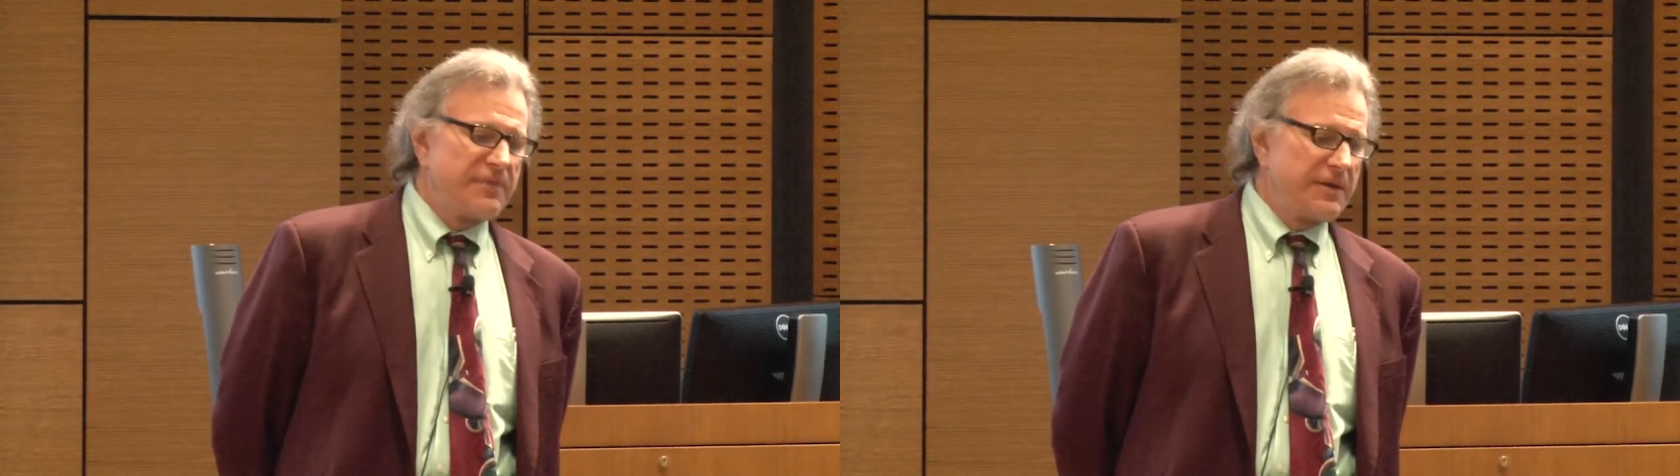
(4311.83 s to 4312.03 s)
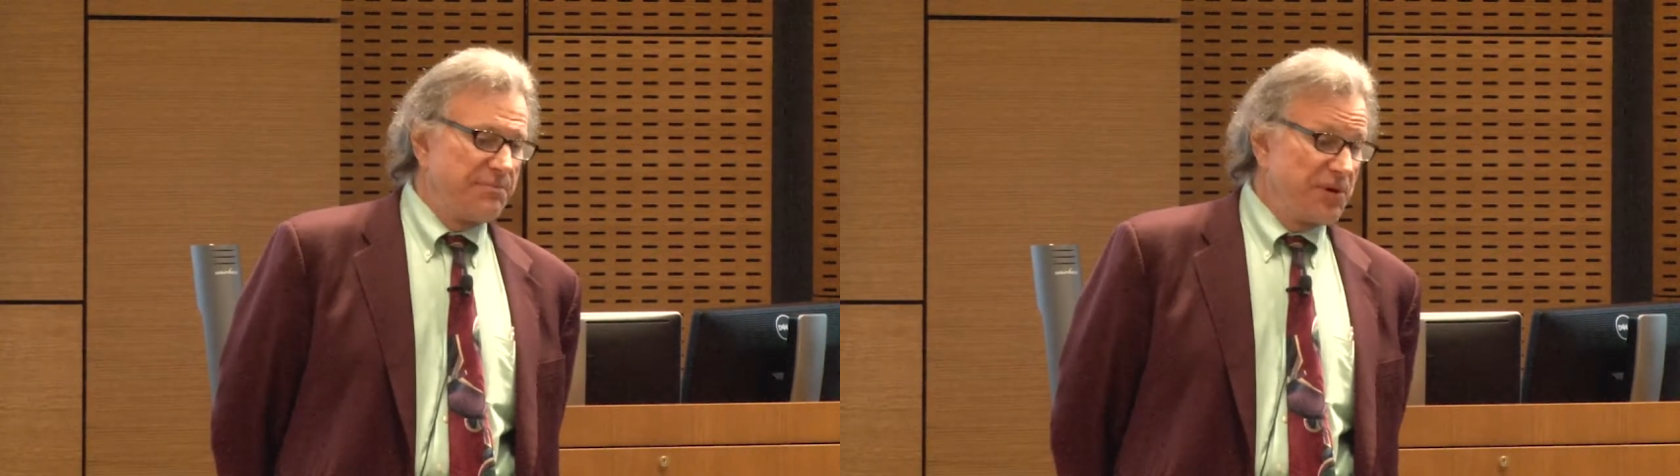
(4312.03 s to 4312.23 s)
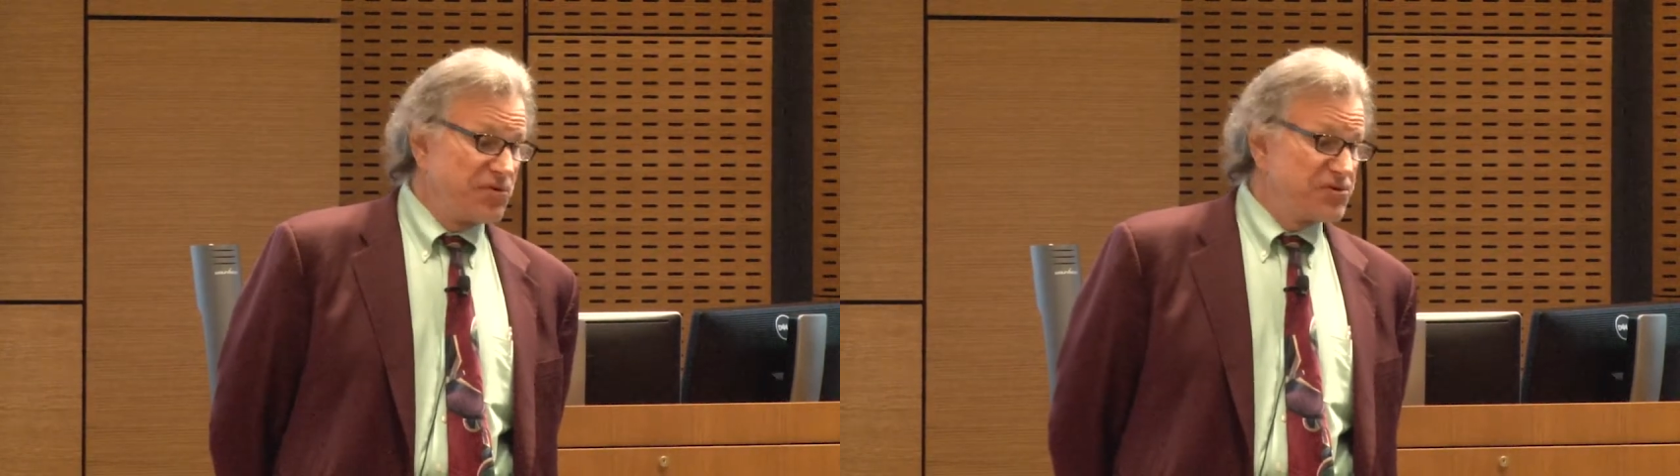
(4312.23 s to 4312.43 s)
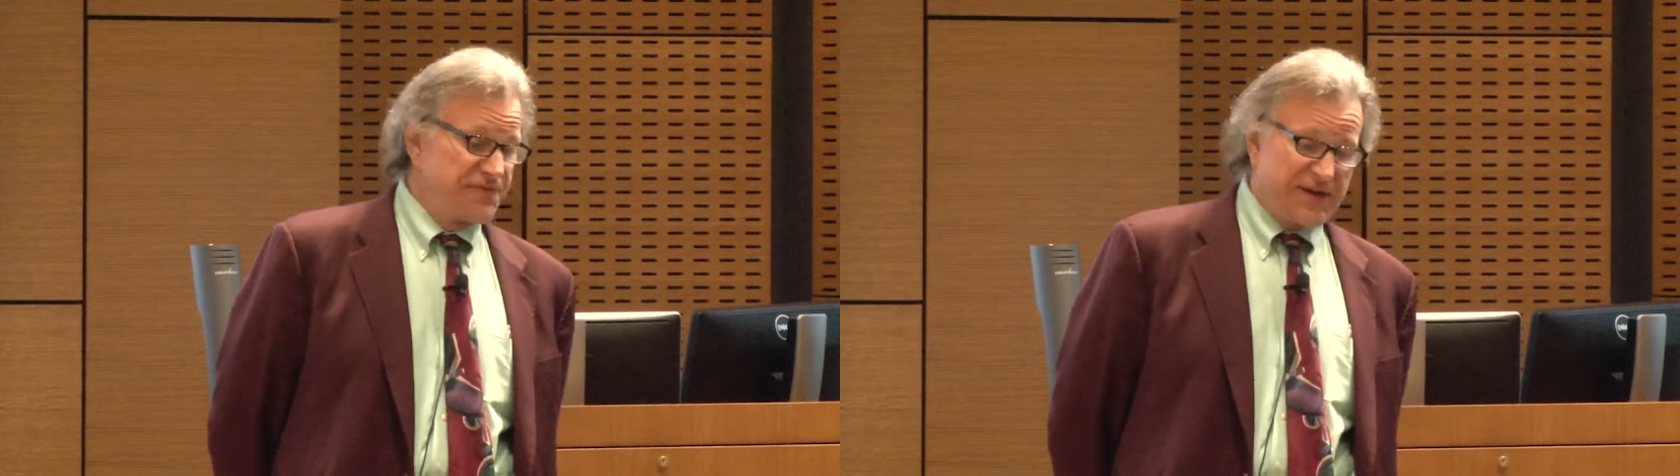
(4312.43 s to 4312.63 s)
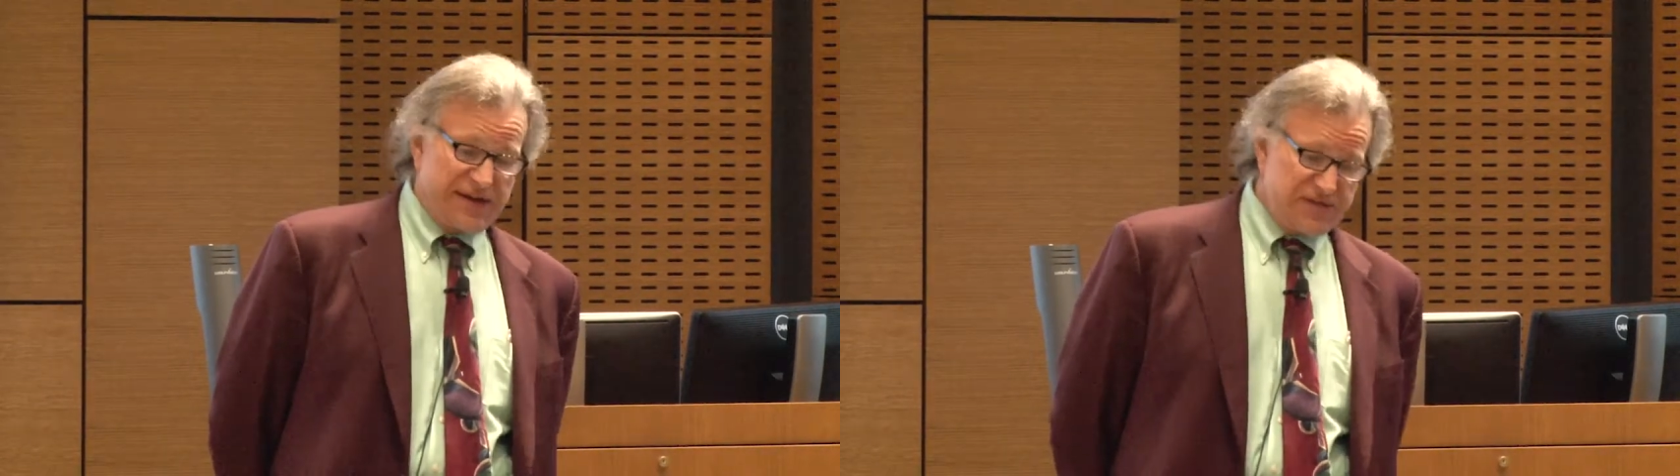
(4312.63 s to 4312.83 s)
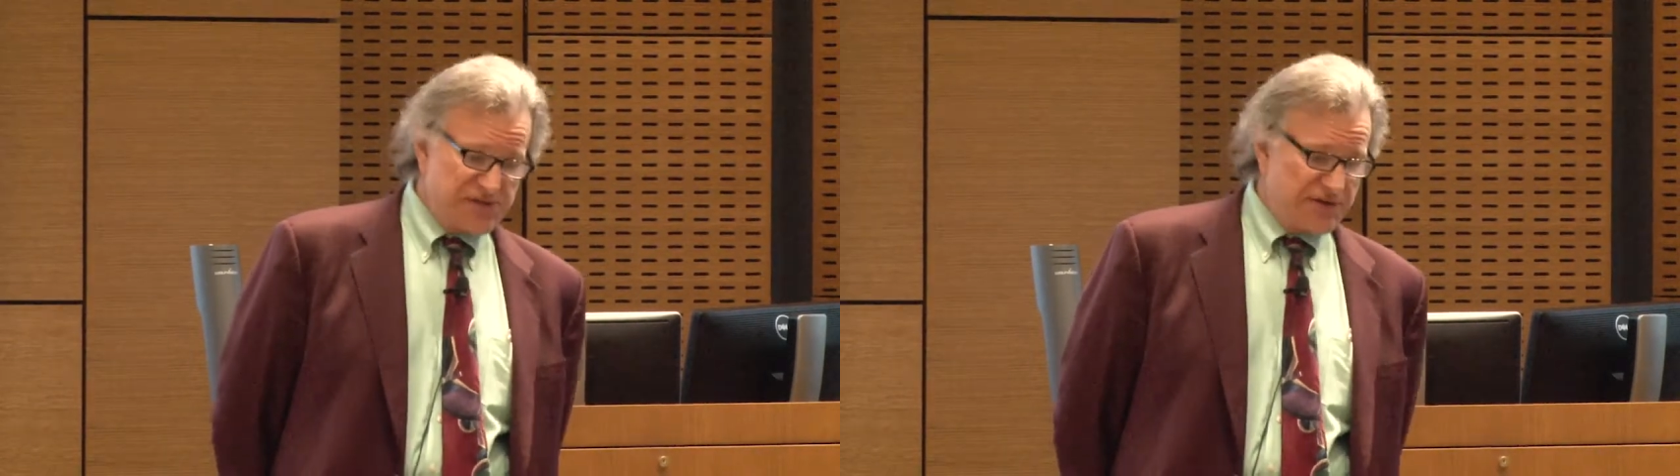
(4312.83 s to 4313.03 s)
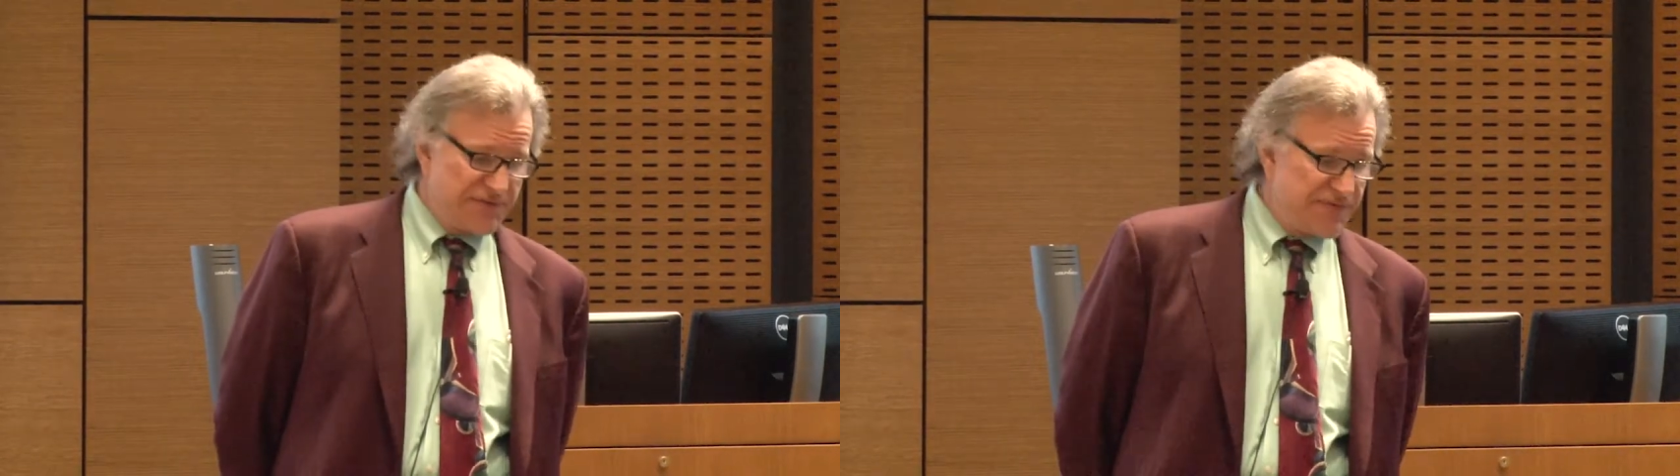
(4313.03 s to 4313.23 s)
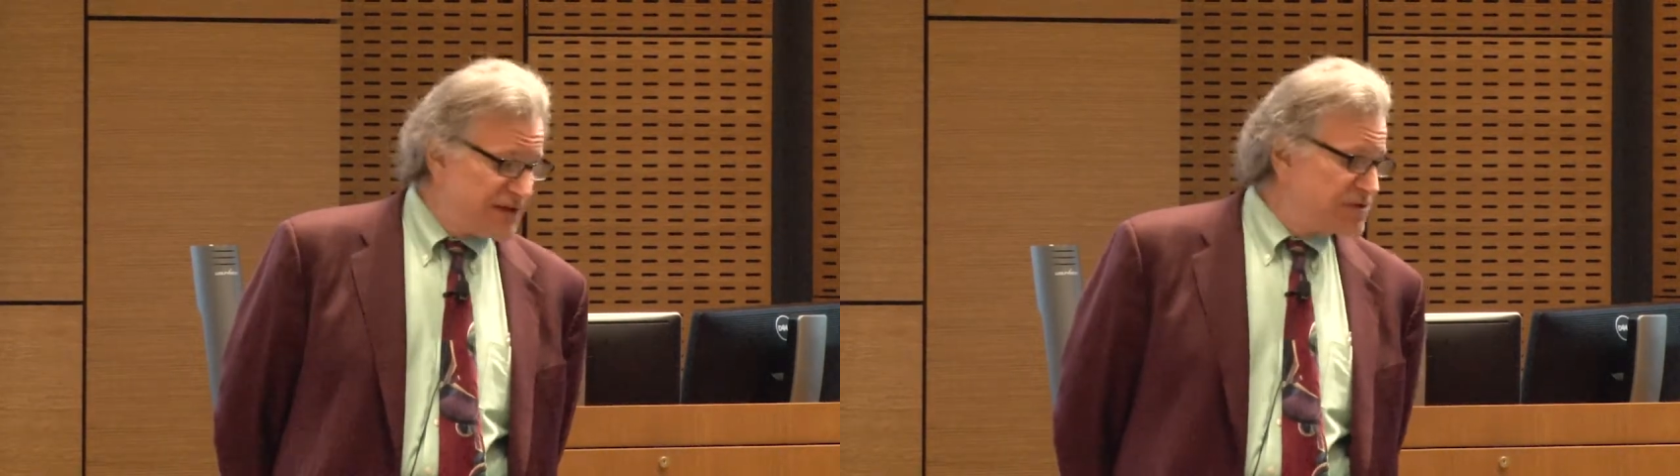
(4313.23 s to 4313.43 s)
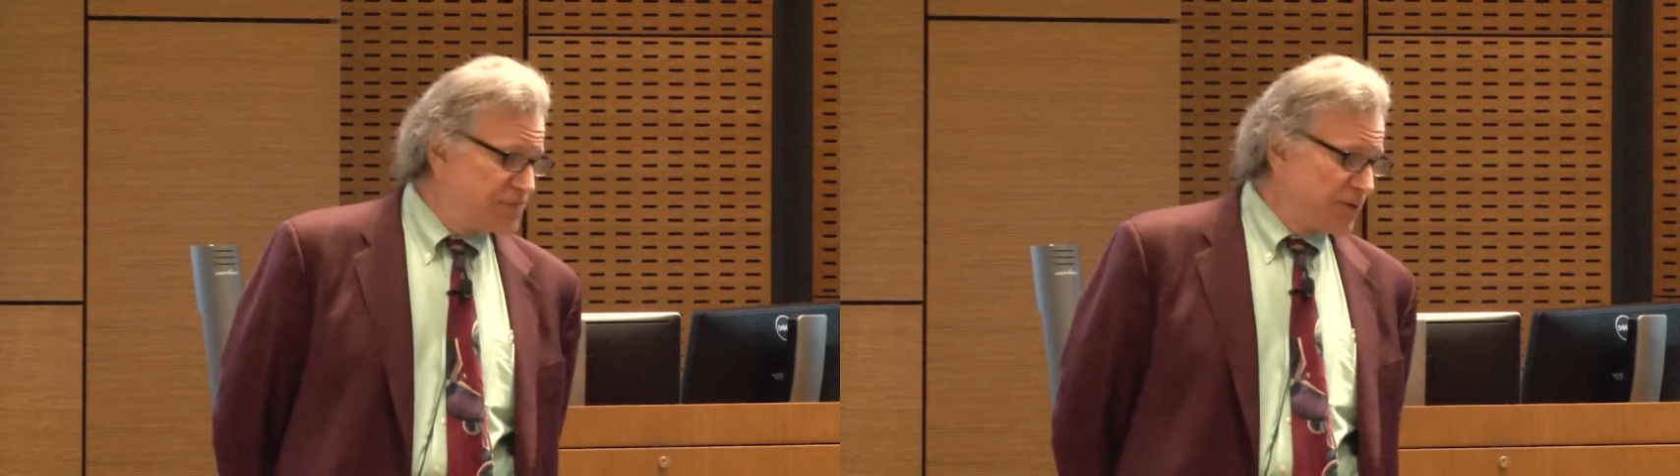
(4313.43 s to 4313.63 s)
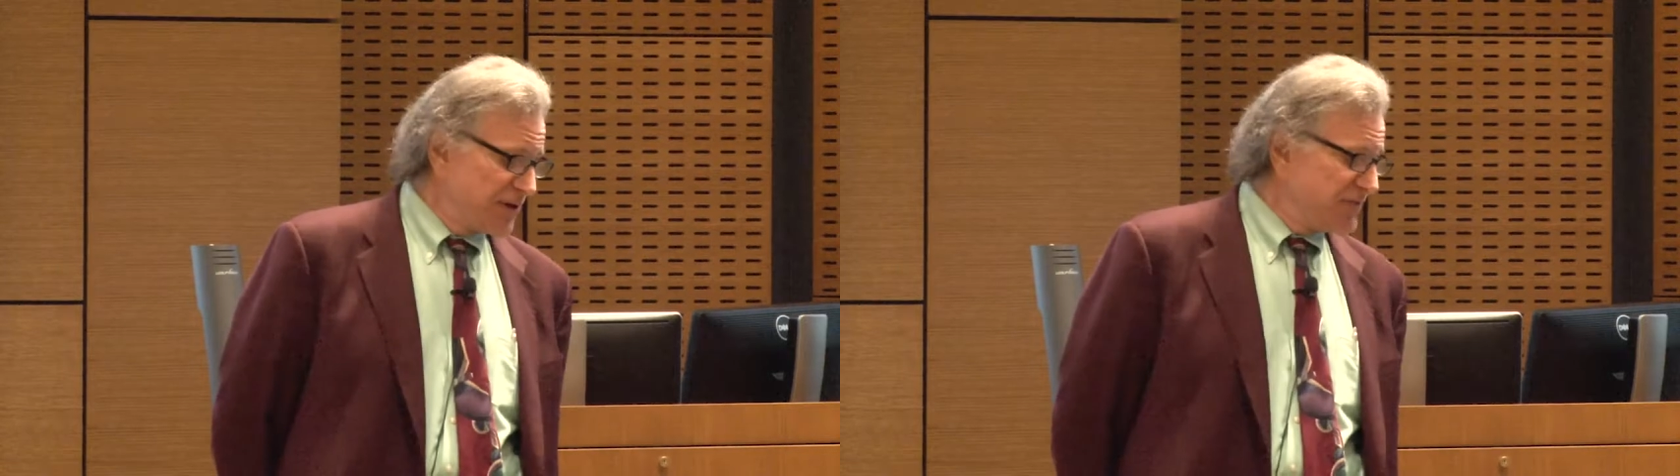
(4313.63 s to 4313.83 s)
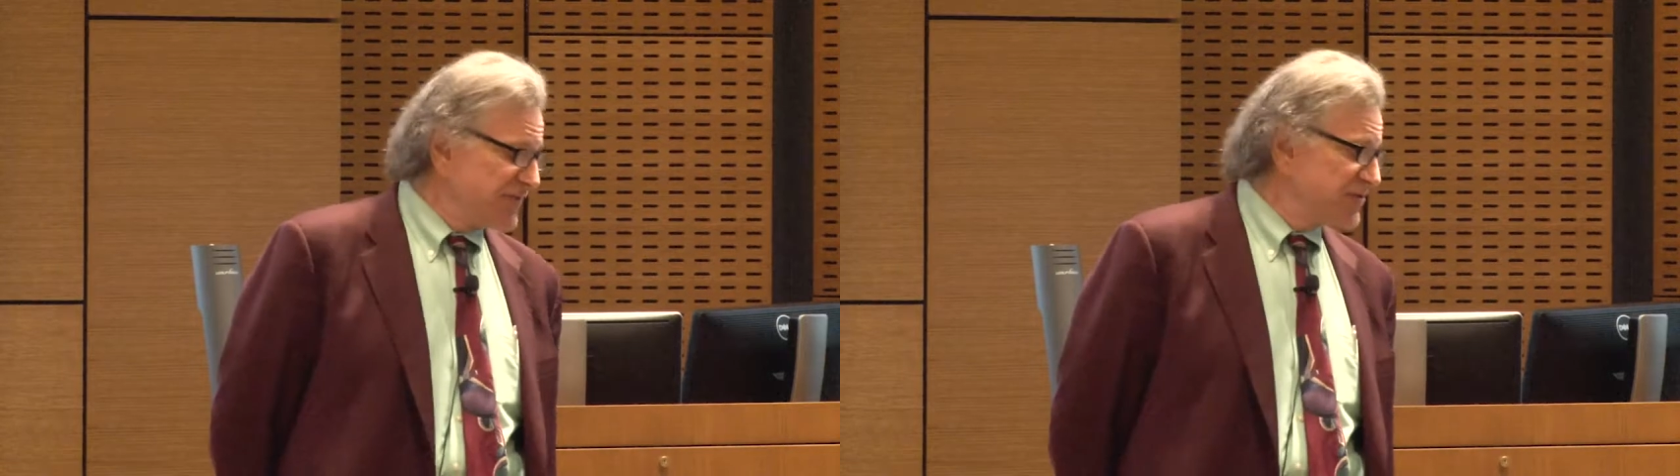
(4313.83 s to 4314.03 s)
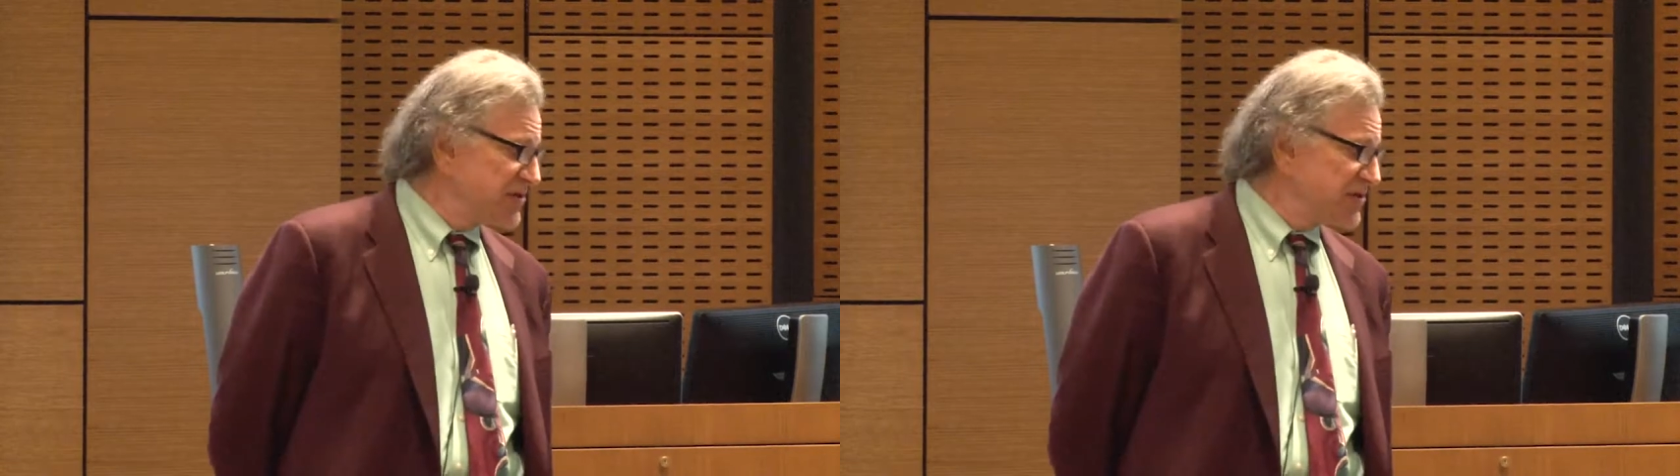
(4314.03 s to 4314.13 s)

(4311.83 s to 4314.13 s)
impose fines on Facebook for